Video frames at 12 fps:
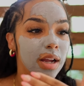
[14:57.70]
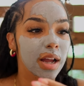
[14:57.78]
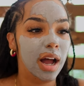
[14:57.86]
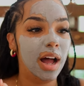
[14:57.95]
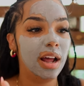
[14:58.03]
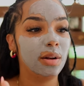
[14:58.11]

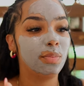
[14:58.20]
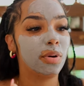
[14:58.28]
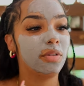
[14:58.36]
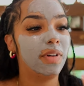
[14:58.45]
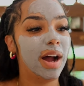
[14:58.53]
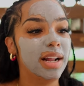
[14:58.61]
God
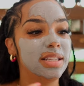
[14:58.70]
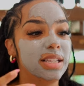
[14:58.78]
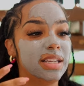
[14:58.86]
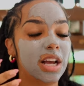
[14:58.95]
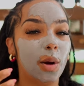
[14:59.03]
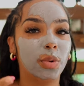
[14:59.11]
provides
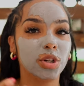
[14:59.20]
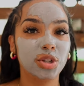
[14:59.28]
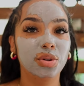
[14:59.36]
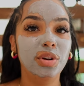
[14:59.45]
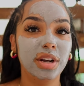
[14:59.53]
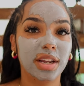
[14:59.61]
these
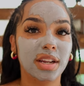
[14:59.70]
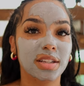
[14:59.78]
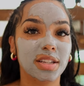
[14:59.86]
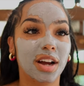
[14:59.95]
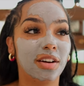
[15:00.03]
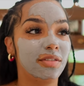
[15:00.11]

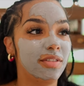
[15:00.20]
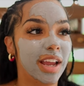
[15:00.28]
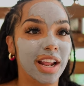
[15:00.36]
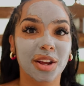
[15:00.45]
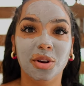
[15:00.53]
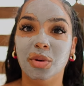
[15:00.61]
opportunities of
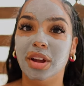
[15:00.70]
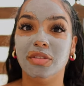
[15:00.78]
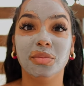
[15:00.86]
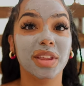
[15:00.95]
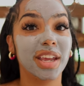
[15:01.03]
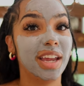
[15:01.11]
getting away
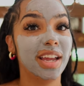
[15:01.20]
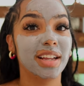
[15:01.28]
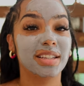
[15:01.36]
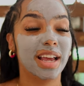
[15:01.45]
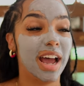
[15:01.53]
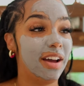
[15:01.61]
from the
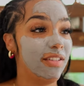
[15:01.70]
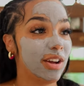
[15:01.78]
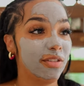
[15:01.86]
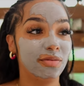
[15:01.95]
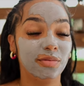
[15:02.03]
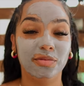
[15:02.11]
kids, having
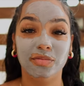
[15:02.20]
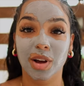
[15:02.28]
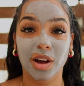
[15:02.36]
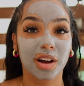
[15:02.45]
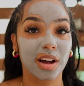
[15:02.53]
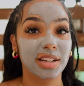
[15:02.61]
a,
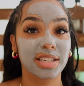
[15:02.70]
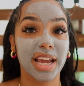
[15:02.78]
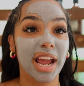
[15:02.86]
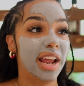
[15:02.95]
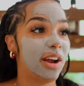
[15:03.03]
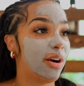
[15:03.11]
a, a,
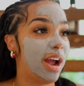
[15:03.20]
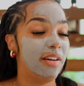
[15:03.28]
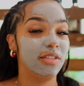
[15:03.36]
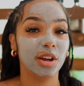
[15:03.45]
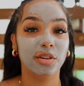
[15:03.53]
day or having